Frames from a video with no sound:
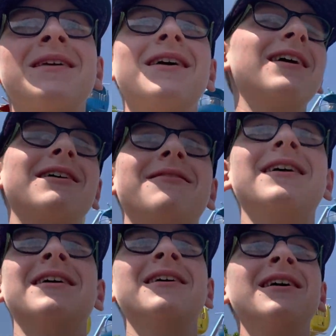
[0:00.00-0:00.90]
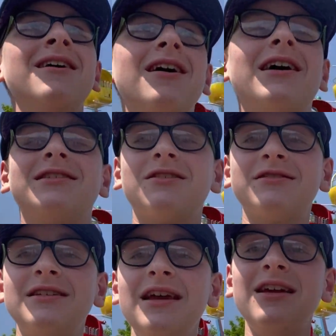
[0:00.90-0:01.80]
Anyway, I shall
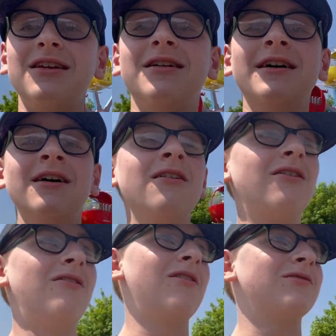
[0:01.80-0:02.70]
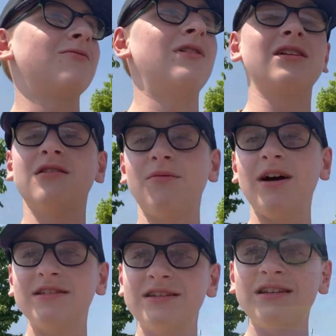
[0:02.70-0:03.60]
see you on one of the
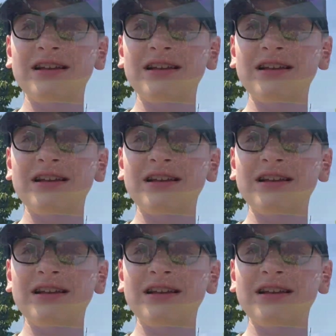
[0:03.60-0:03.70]
rides in the